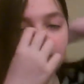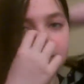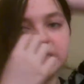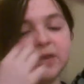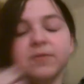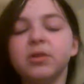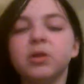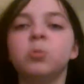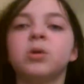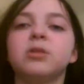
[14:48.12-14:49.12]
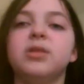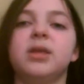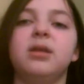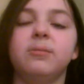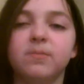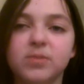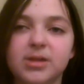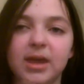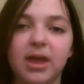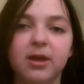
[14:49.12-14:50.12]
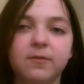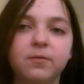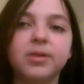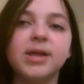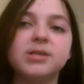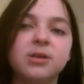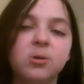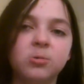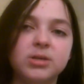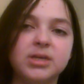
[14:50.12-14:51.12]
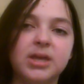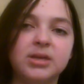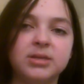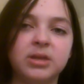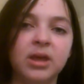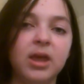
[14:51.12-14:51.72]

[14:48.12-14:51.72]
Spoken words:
It's definitely worth it to have less OCs